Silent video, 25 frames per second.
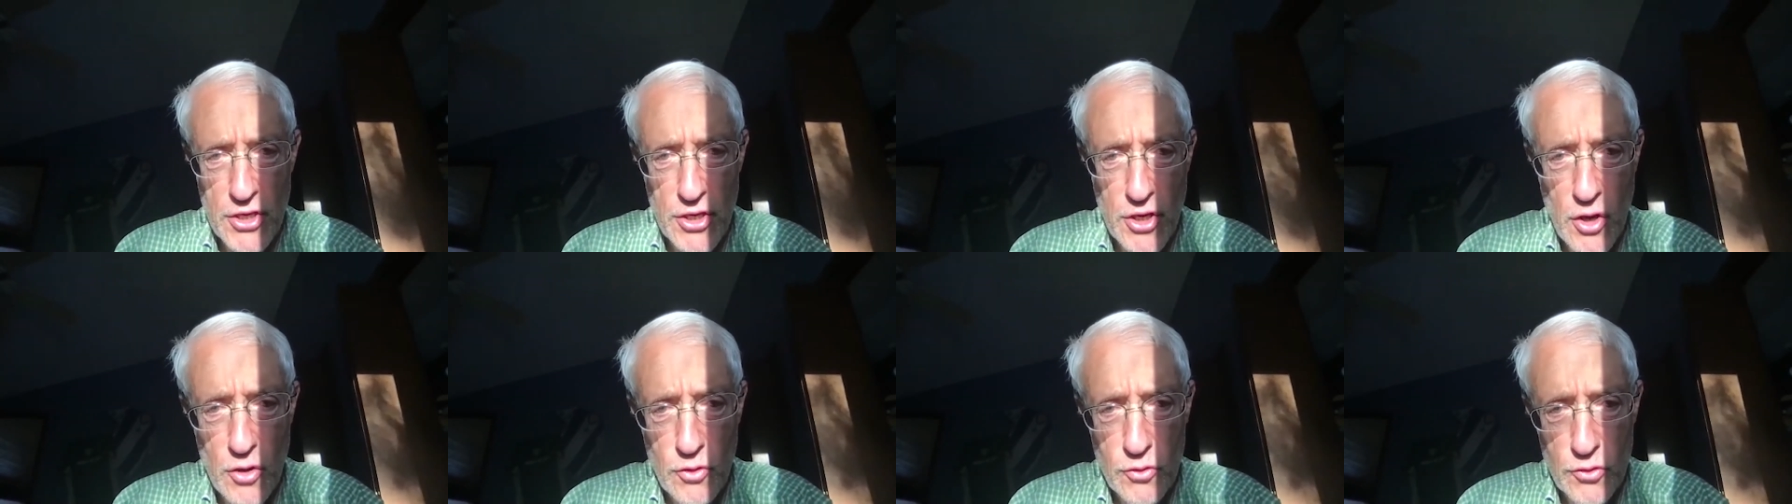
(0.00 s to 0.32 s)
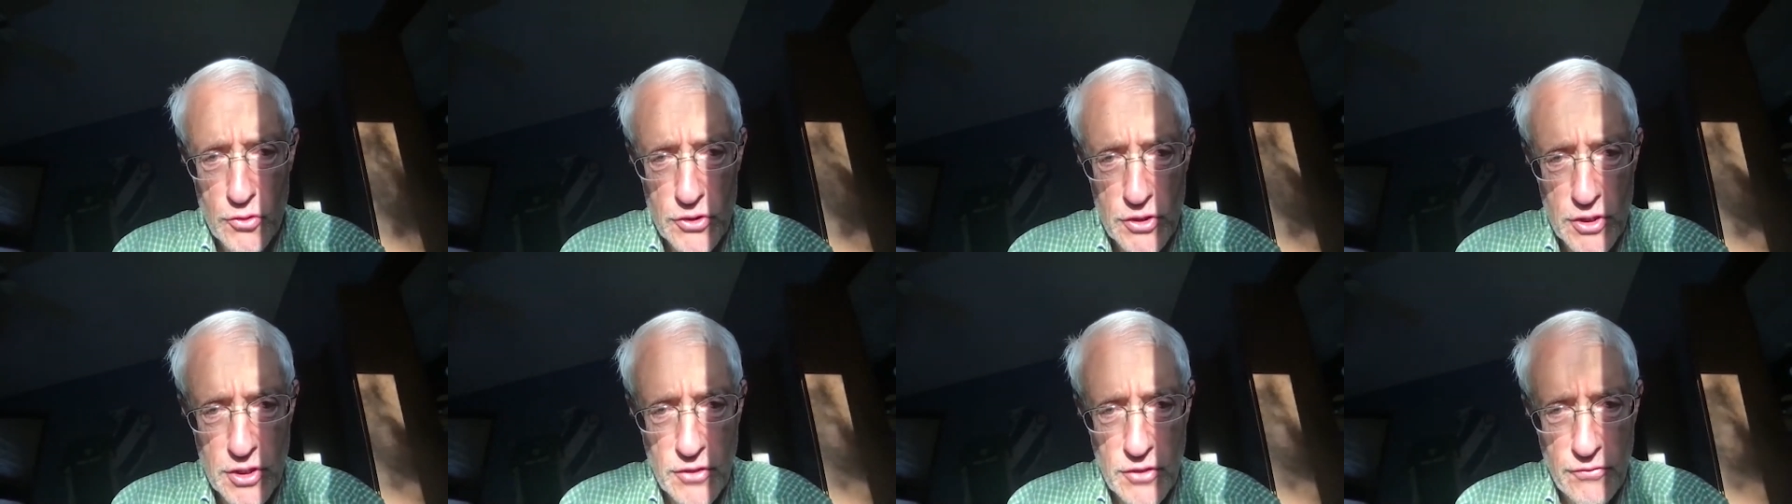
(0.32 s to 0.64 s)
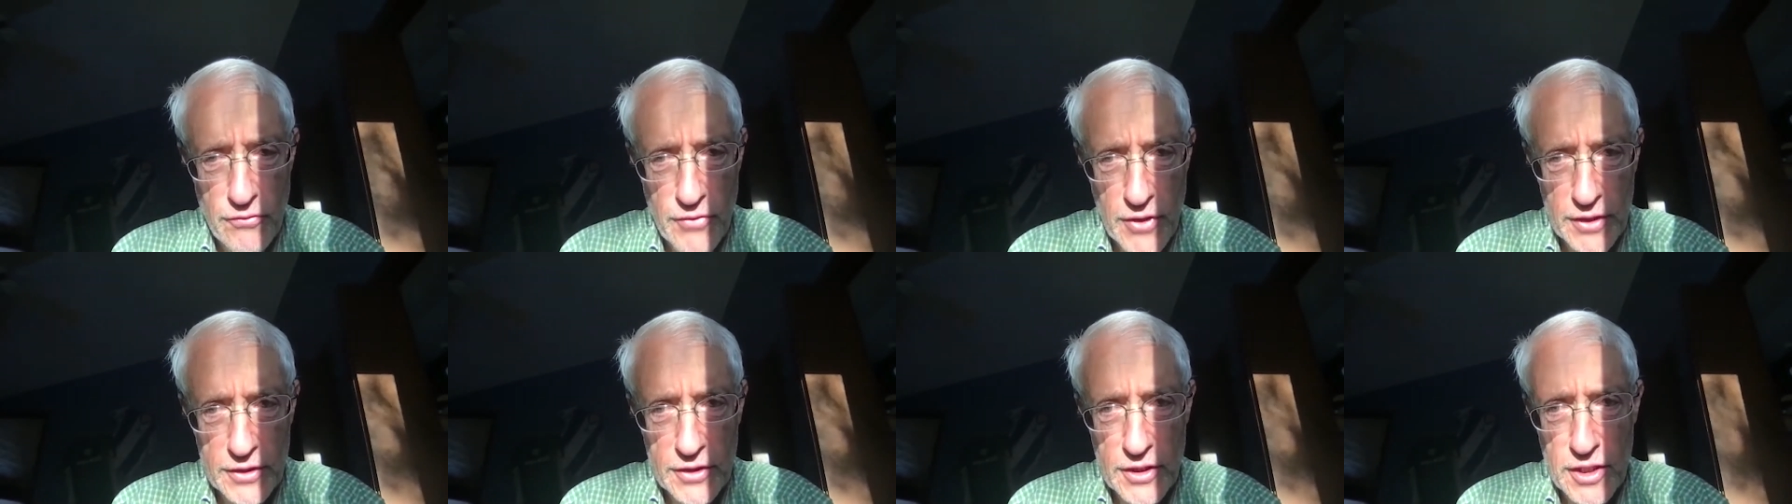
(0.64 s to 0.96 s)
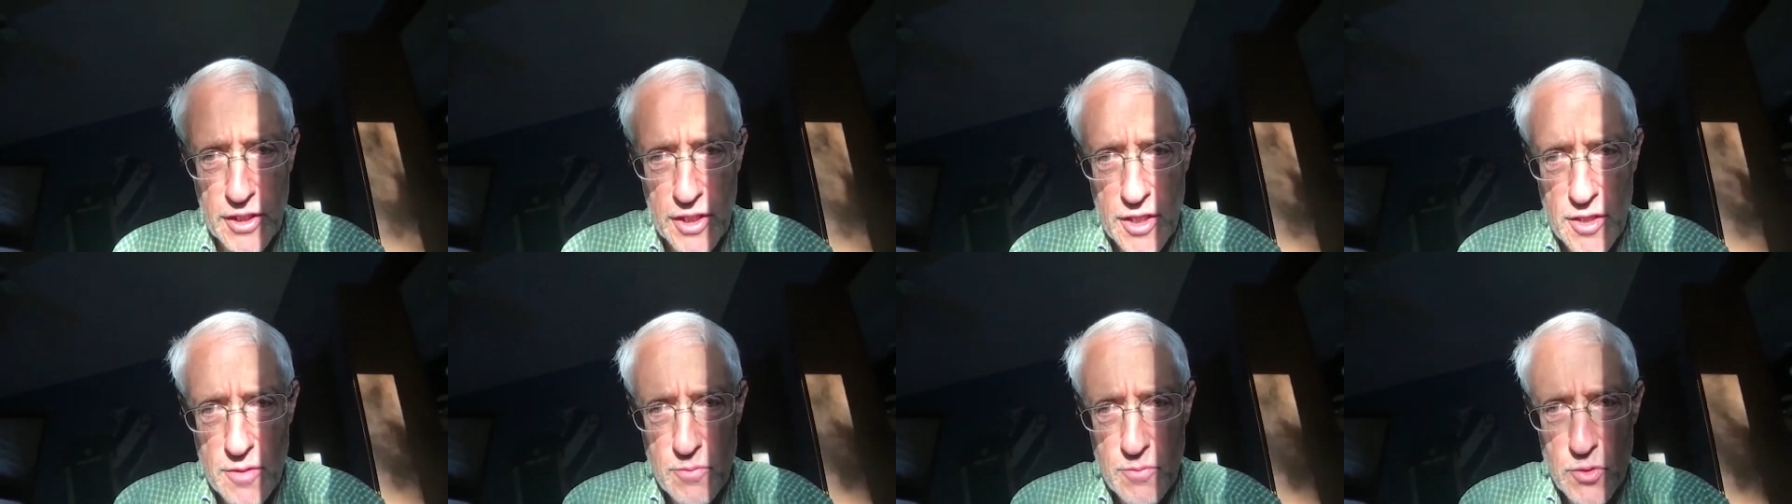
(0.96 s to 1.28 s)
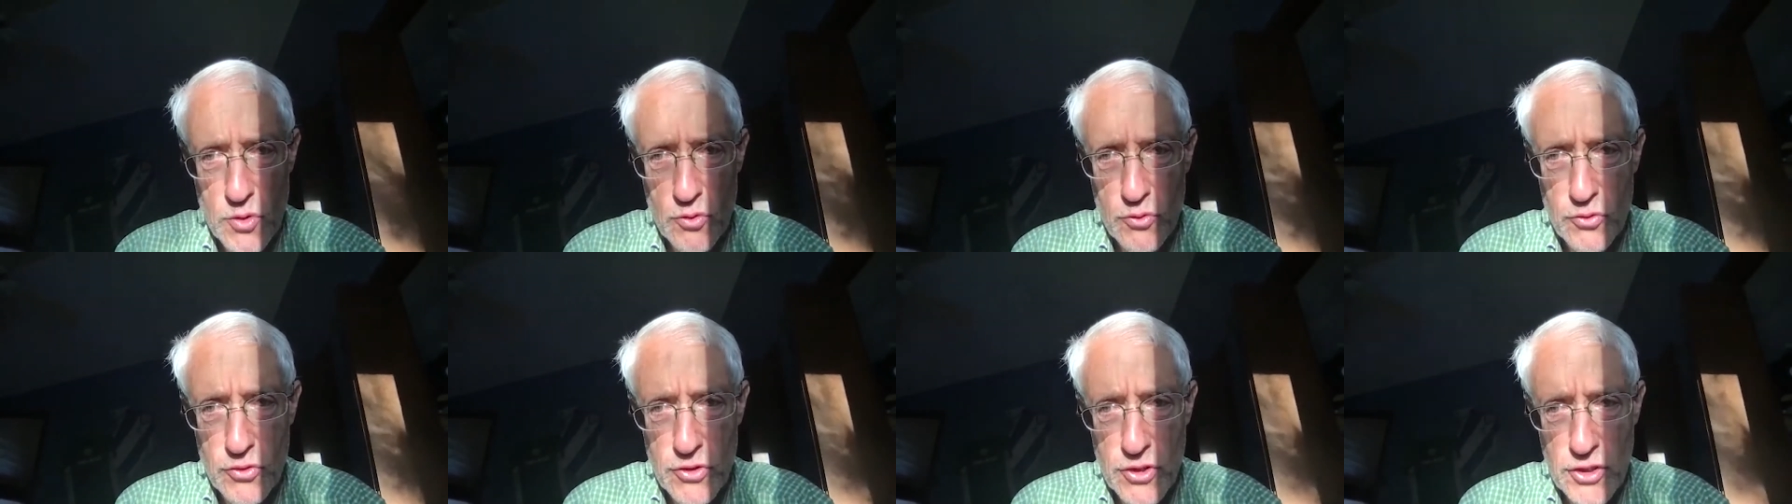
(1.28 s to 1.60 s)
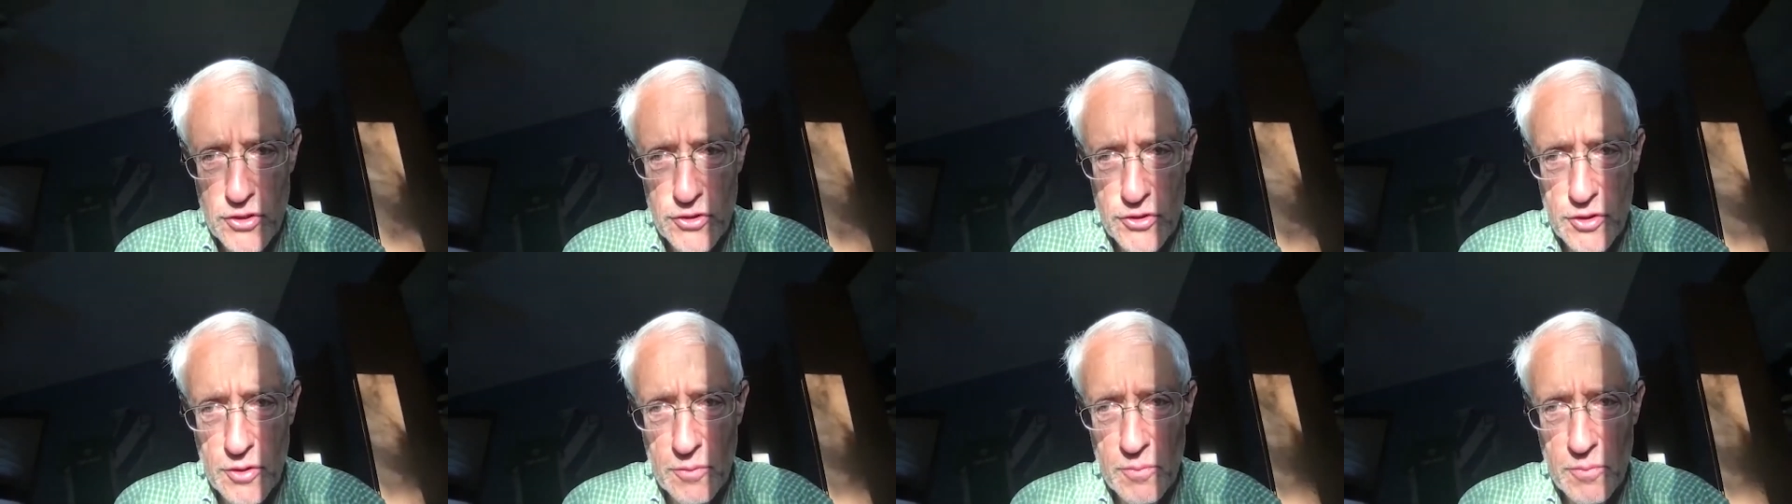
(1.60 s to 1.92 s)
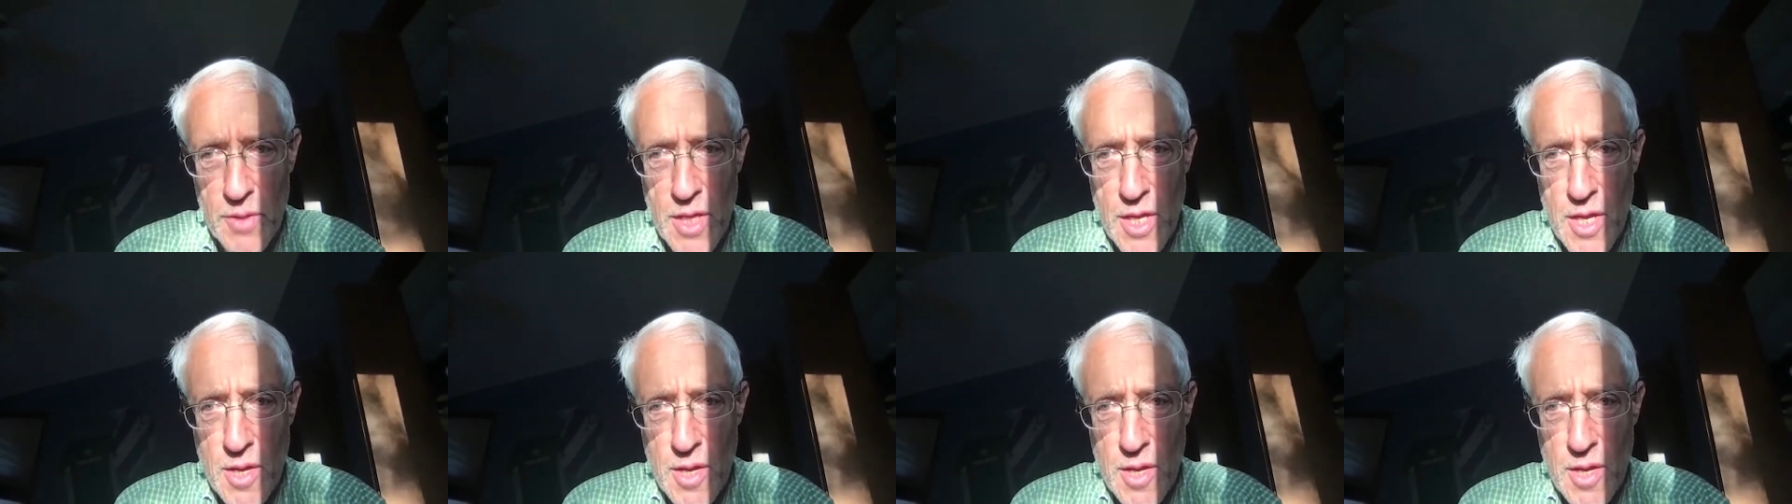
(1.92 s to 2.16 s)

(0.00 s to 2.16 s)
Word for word: nose and affecting the immune system,